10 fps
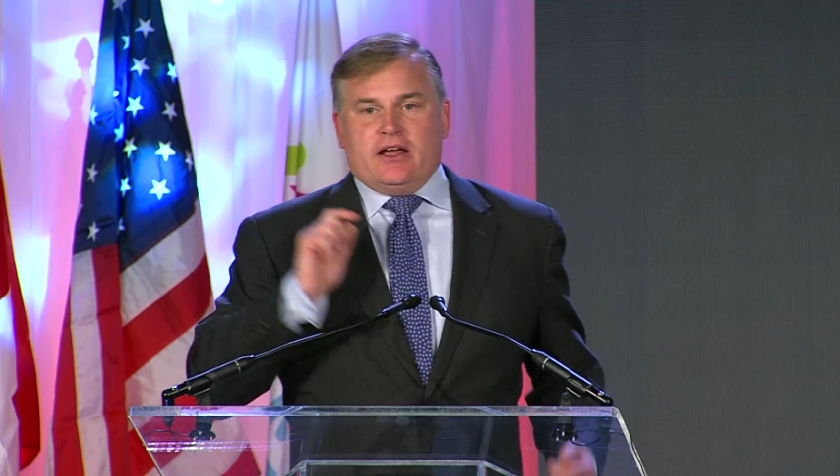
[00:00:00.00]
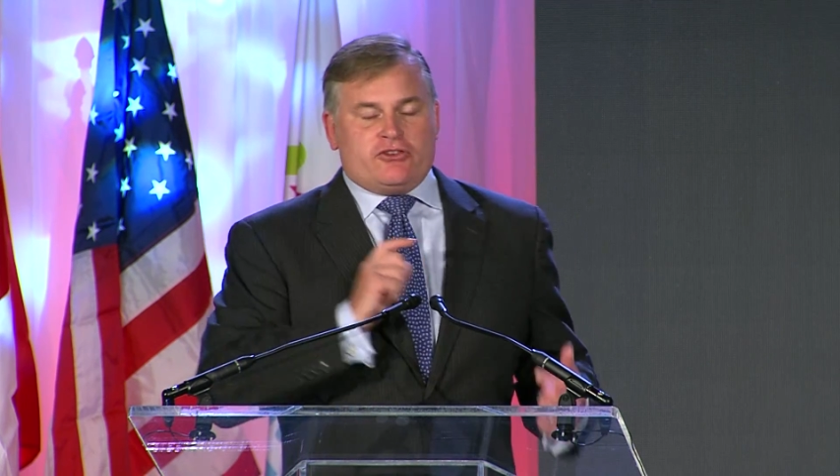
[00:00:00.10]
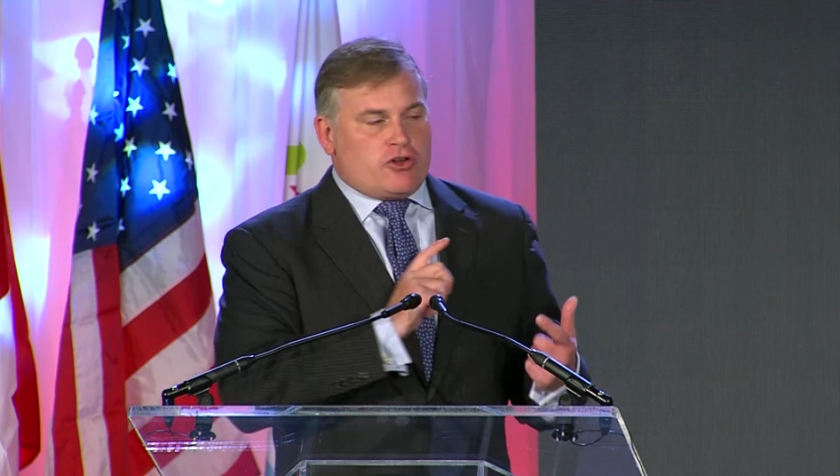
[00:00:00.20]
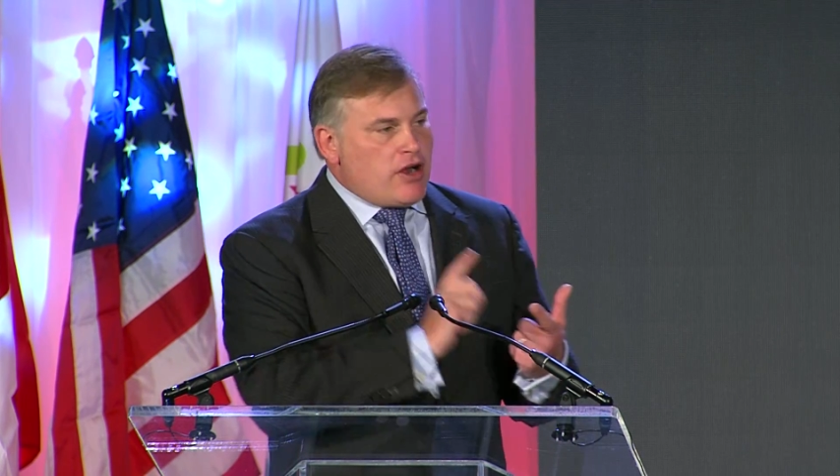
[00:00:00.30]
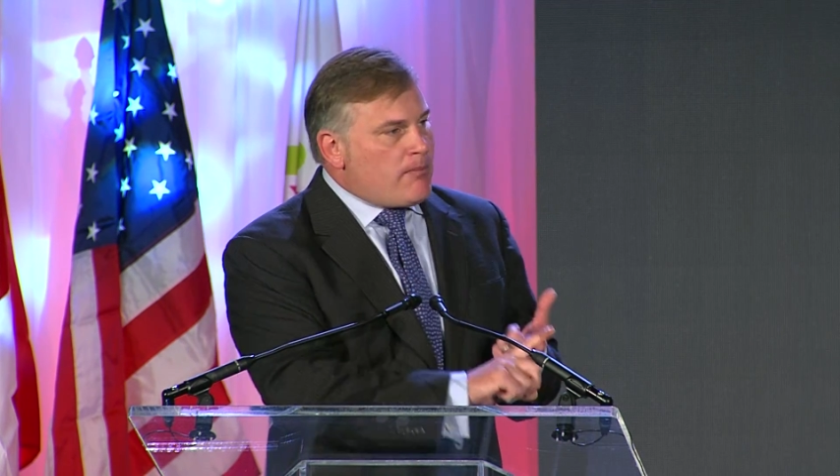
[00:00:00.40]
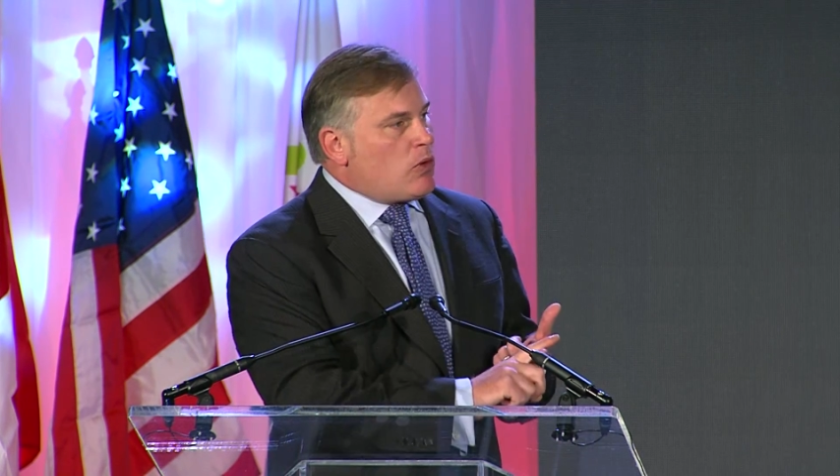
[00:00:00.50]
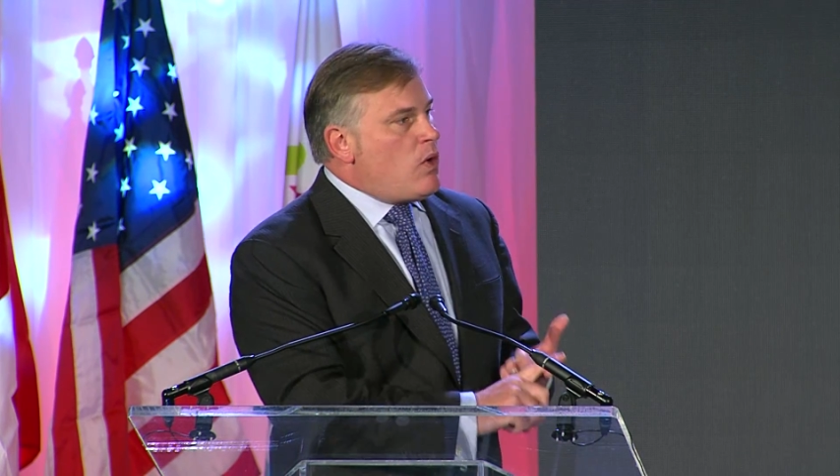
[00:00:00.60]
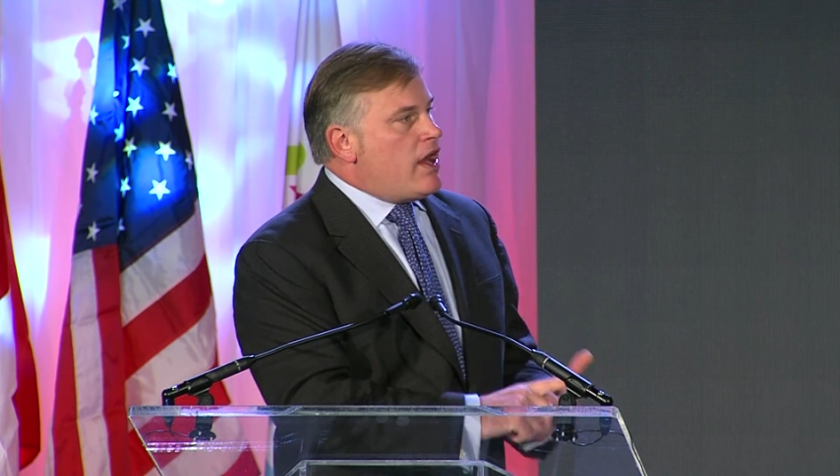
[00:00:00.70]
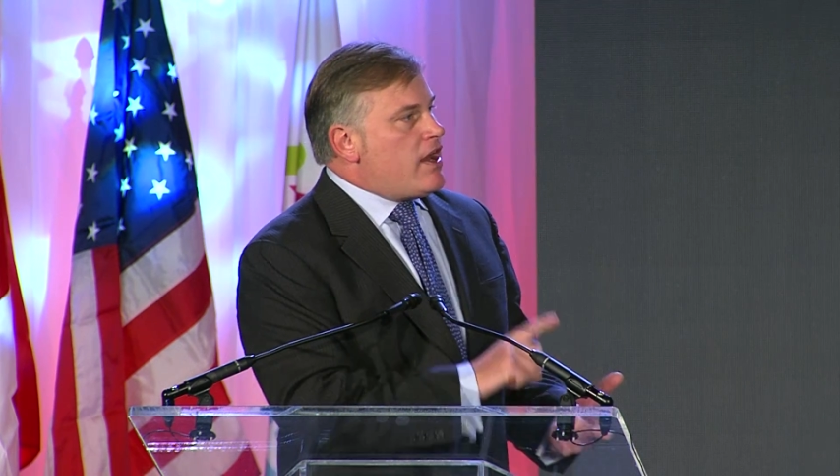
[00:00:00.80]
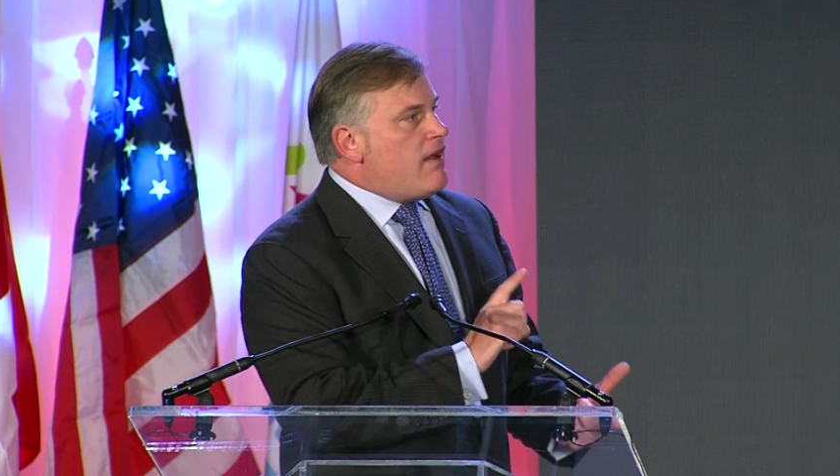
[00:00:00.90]
So number
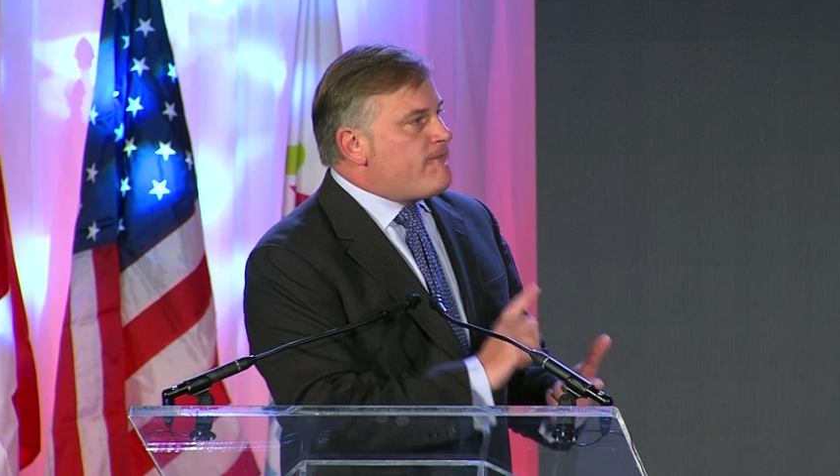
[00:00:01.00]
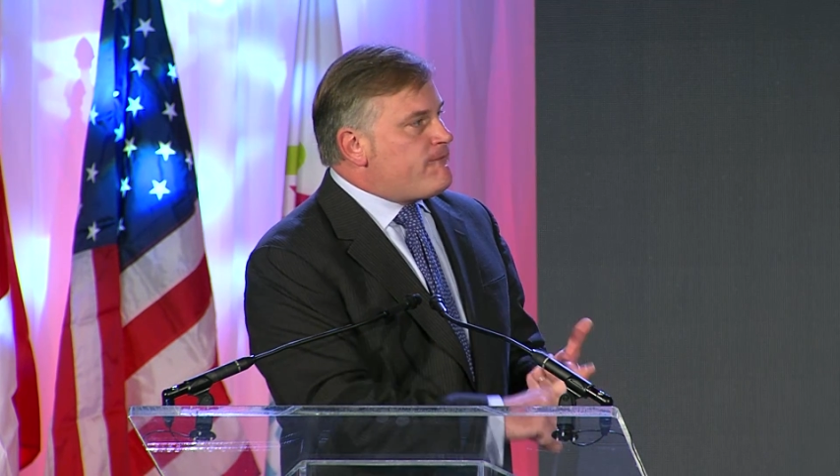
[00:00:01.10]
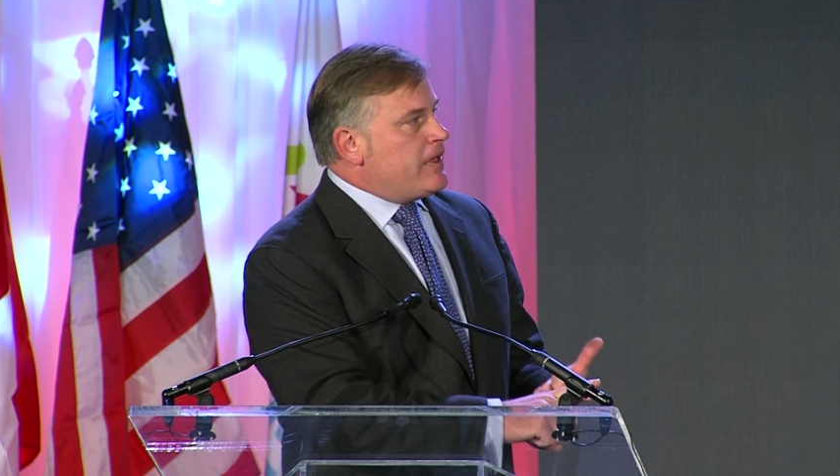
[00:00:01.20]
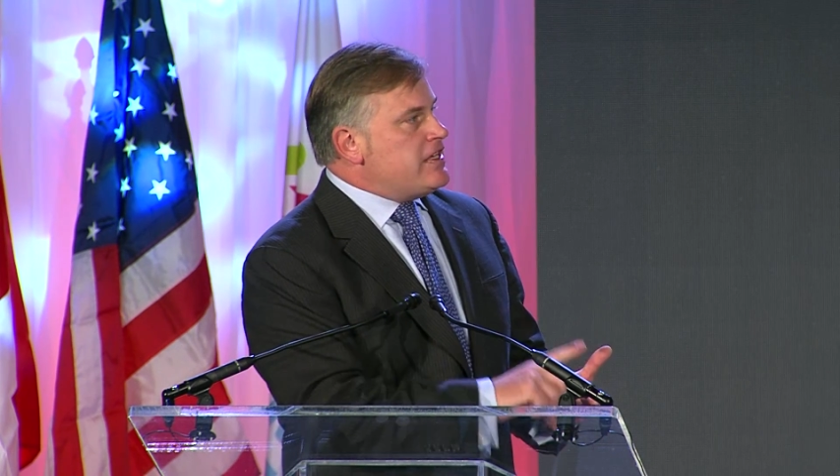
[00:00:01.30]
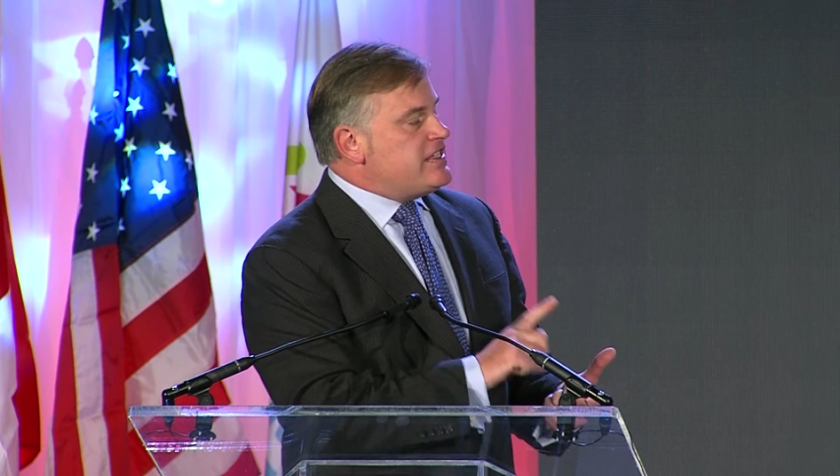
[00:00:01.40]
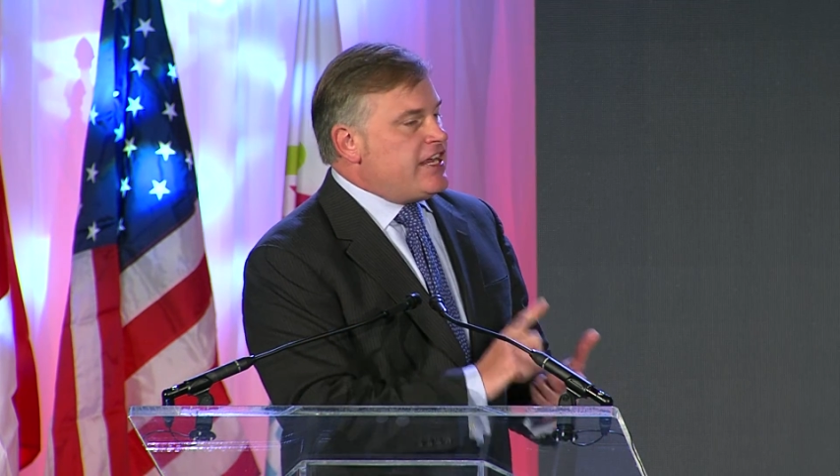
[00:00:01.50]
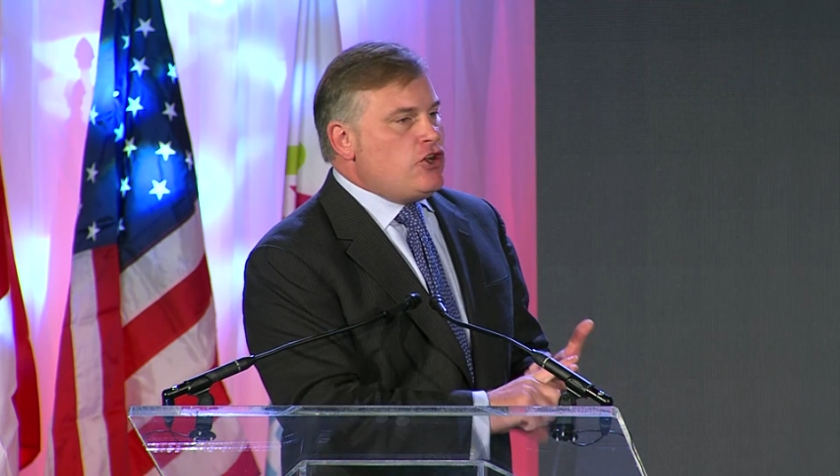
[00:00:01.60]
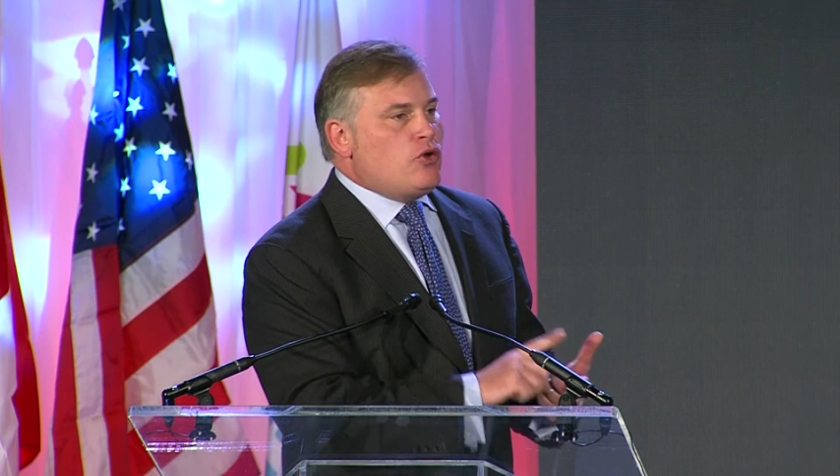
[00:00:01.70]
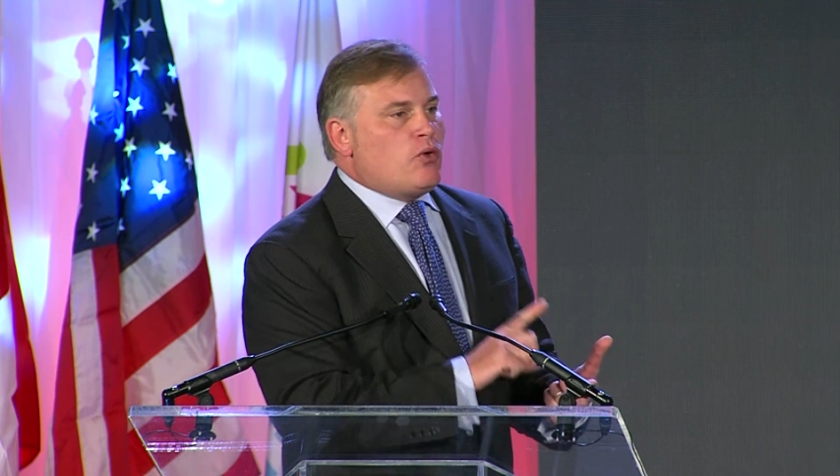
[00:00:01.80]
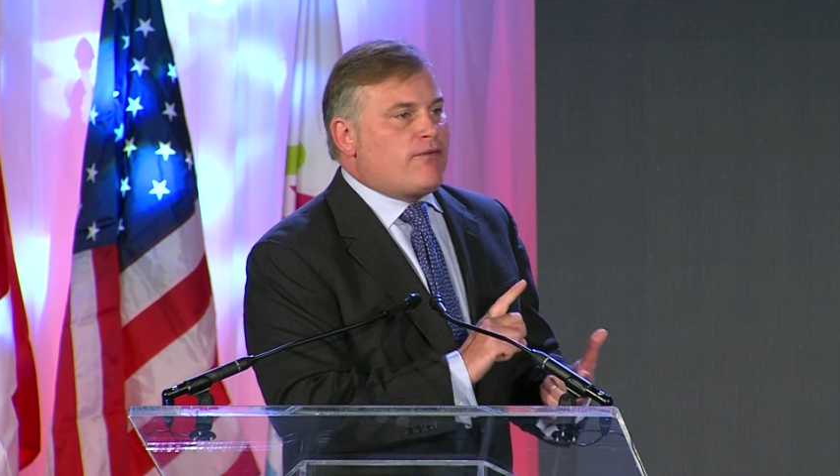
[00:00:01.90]
1, continue to